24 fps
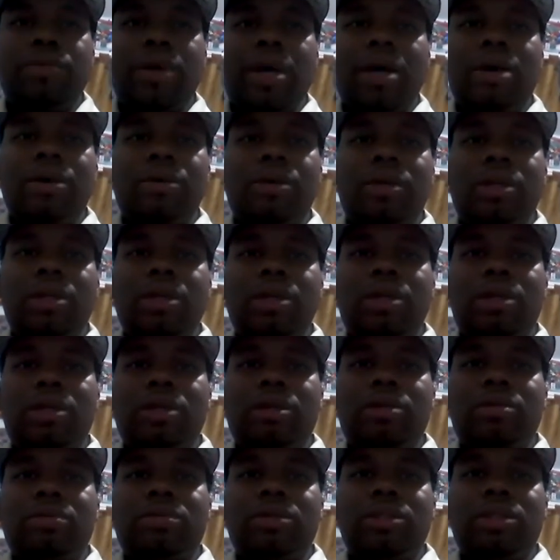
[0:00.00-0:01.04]
found
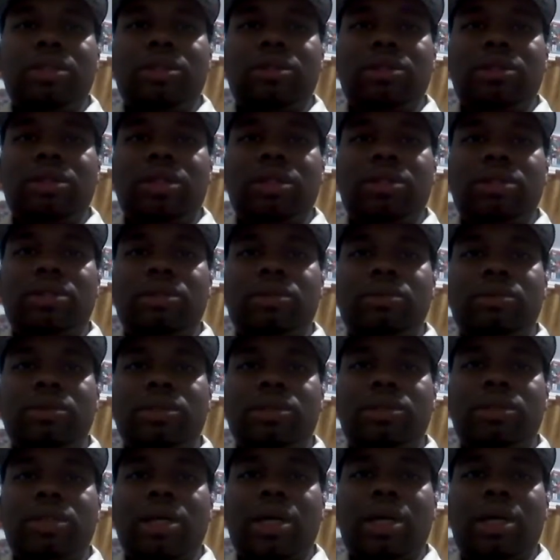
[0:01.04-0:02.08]
dead of a
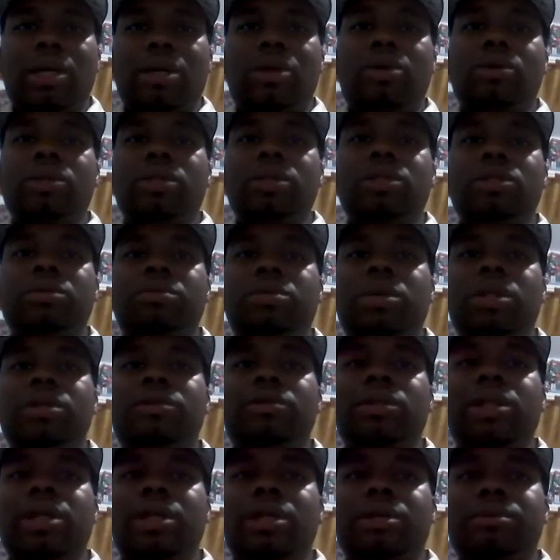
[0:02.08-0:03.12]
suicide on his
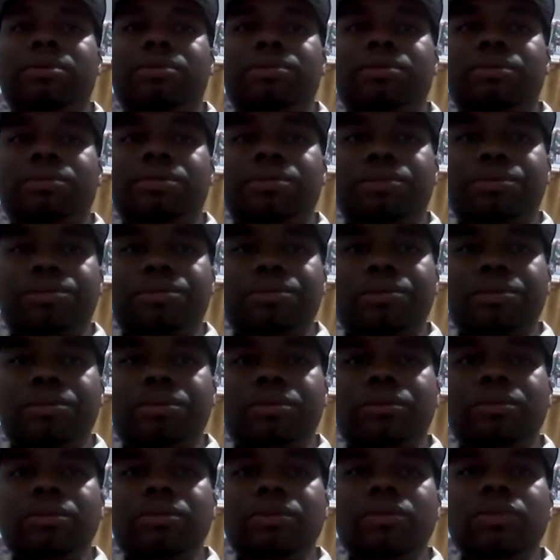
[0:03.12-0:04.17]
birthday.
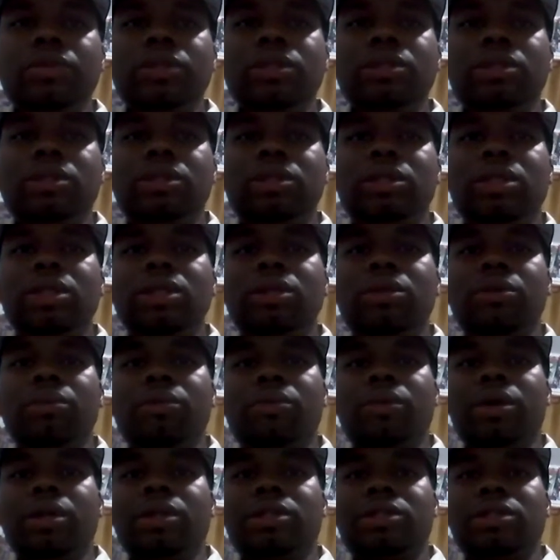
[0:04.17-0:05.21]
Seth
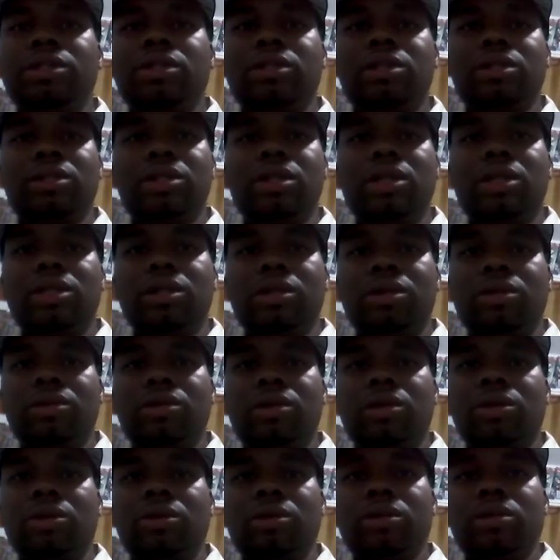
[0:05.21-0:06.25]
Rich still
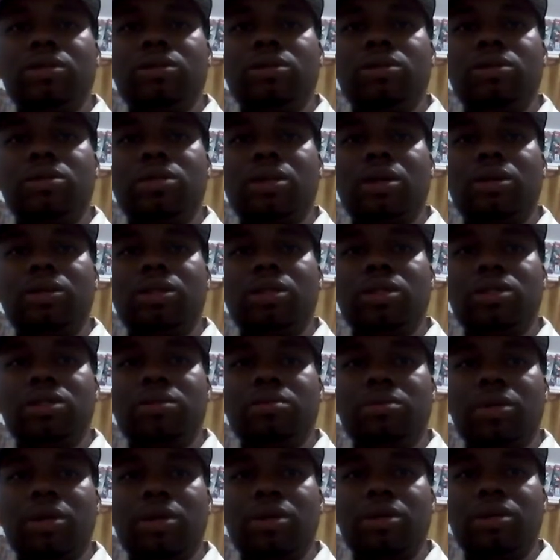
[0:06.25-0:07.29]
no clues on
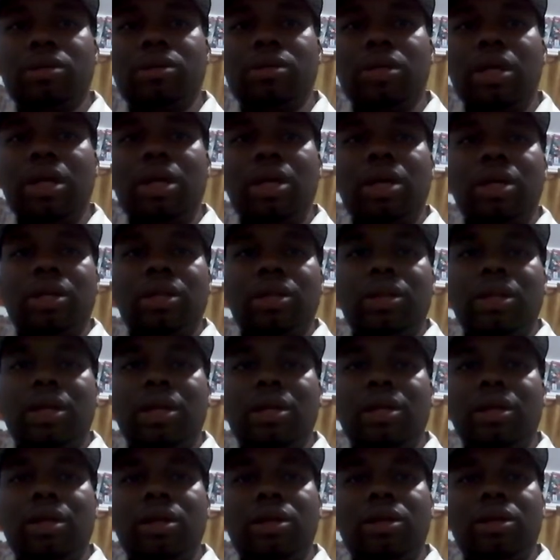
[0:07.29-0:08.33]
his murder. They
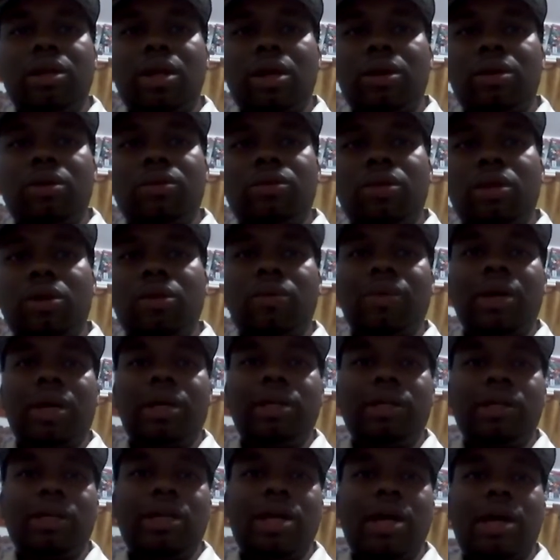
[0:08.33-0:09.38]
don't know why
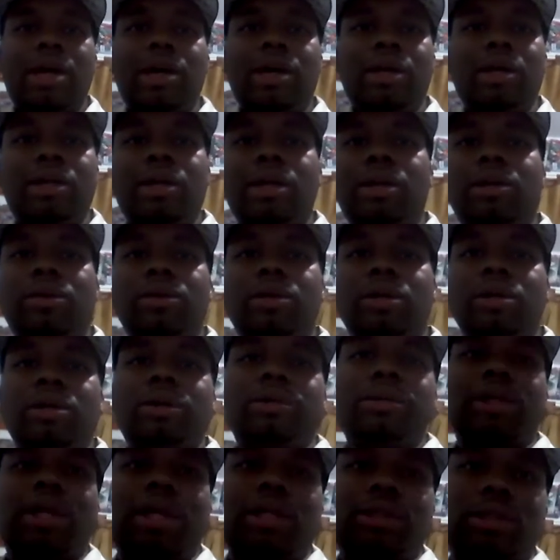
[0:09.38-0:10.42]
he died. They don't
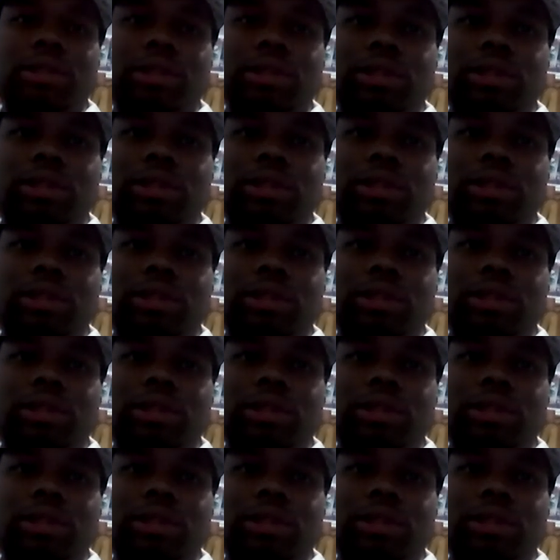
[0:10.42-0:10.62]
know. As a